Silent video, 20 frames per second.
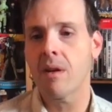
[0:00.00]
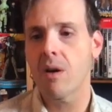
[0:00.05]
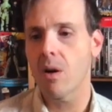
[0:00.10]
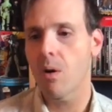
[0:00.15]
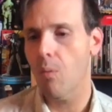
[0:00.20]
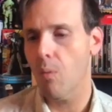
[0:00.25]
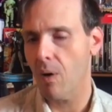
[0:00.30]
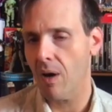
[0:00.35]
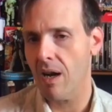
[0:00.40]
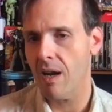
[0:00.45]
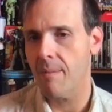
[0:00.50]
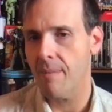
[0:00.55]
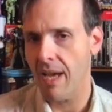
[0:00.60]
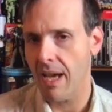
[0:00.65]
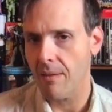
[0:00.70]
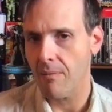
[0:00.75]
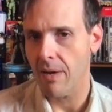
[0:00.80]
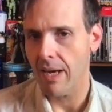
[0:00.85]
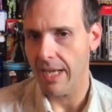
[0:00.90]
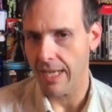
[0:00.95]
where I'm
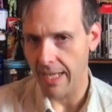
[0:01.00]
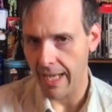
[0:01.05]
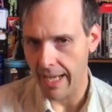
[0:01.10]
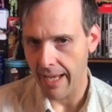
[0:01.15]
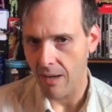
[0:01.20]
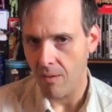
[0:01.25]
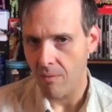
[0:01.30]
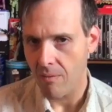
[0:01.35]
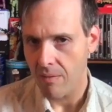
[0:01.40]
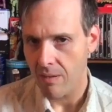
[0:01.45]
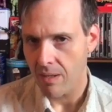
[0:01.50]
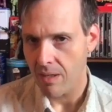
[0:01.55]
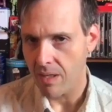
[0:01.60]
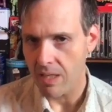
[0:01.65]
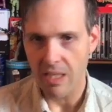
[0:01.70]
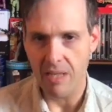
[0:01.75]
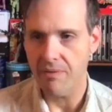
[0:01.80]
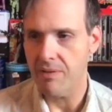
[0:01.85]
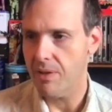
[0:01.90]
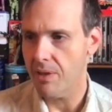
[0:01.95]
at right now,
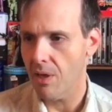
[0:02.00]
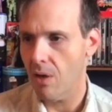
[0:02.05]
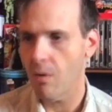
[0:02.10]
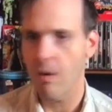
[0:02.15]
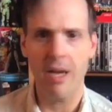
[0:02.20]
even though